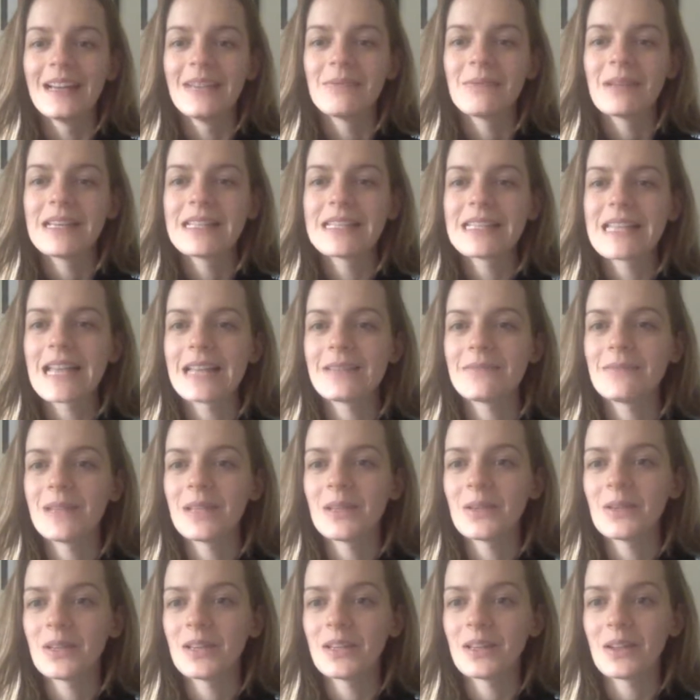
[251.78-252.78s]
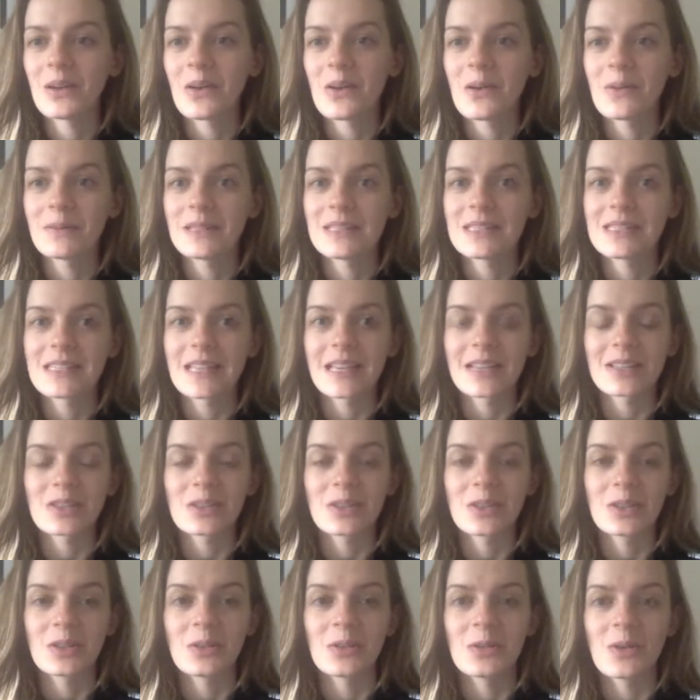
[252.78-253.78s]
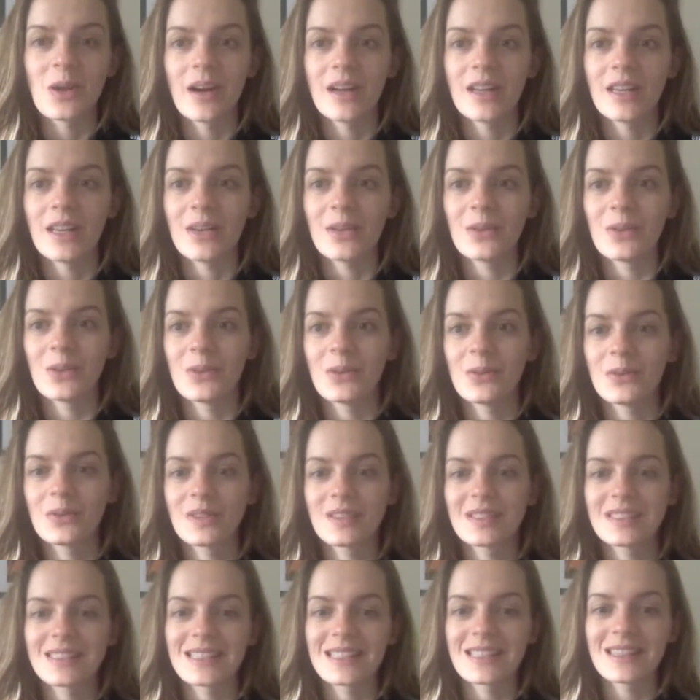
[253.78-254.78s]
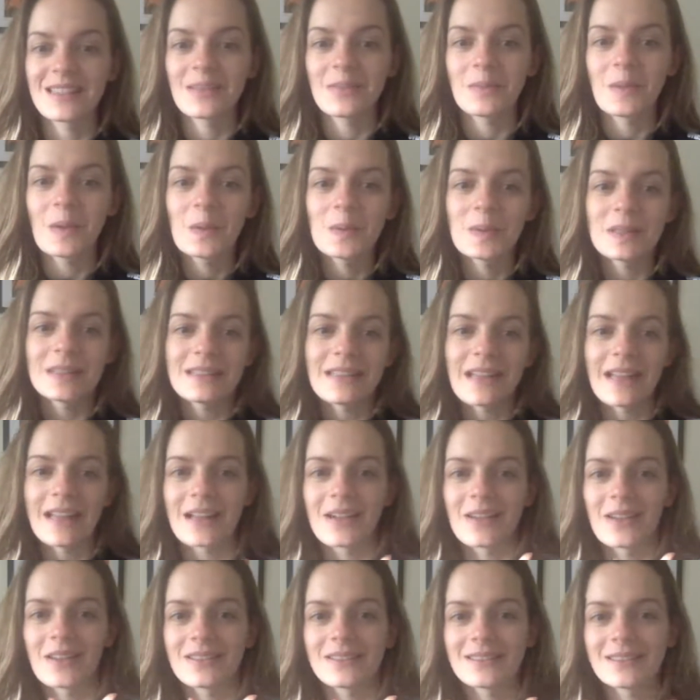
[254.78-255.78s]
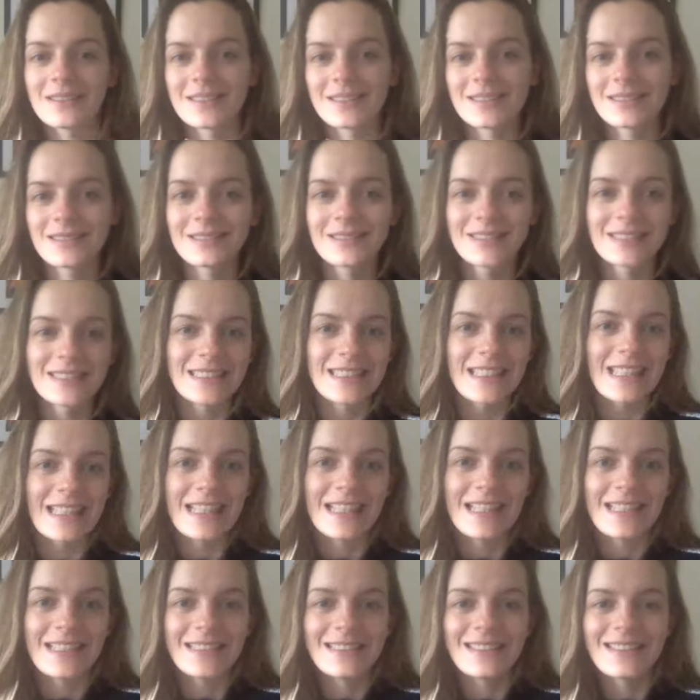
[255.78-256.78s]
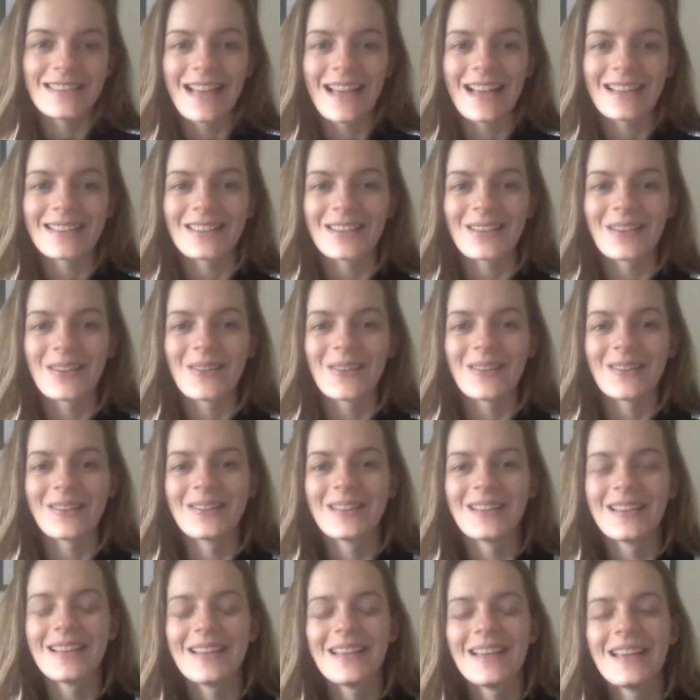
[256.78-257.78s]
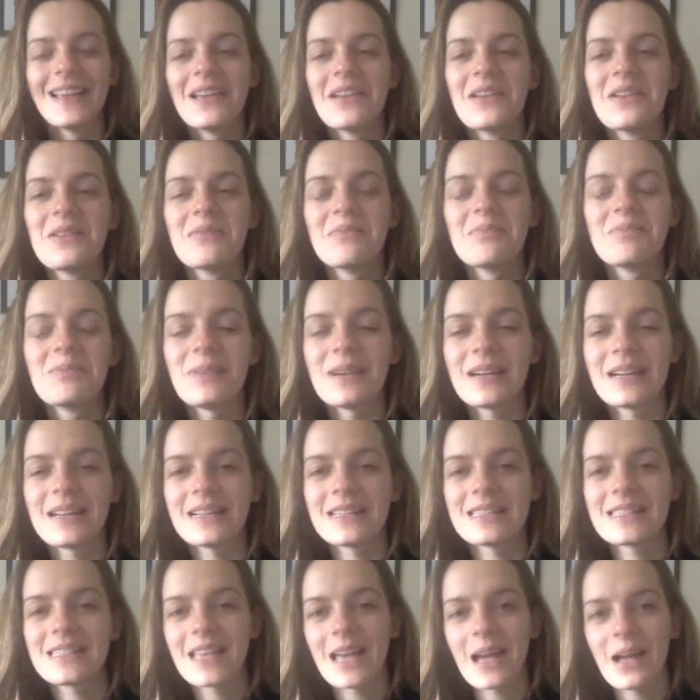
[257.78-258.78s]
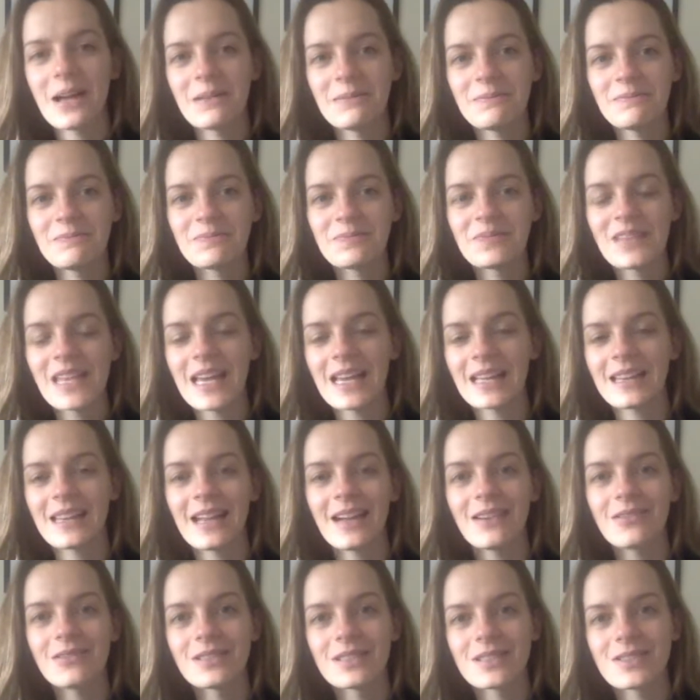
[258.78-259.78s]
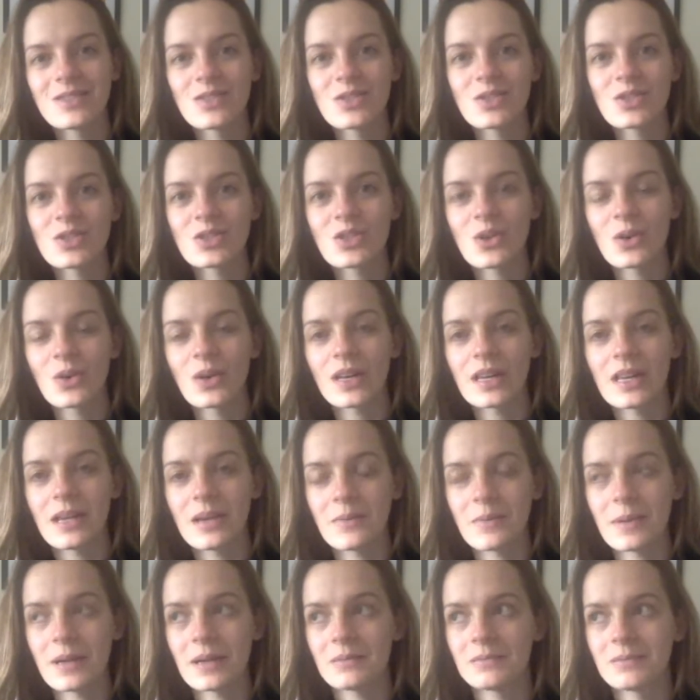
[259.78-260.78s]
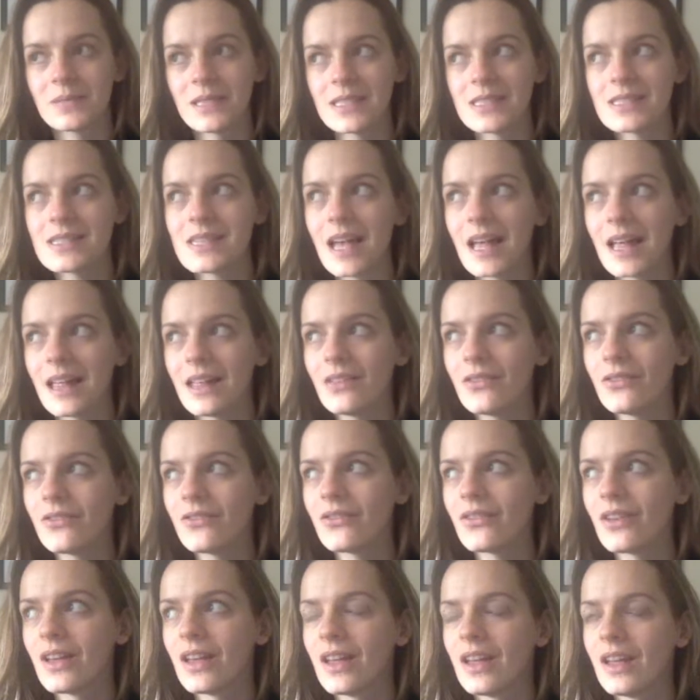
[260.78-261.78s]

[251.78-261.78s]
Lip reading: Please let me know in the comment section who are you, because at the moment I can't see at all. But yeah, that was just shortly about myself.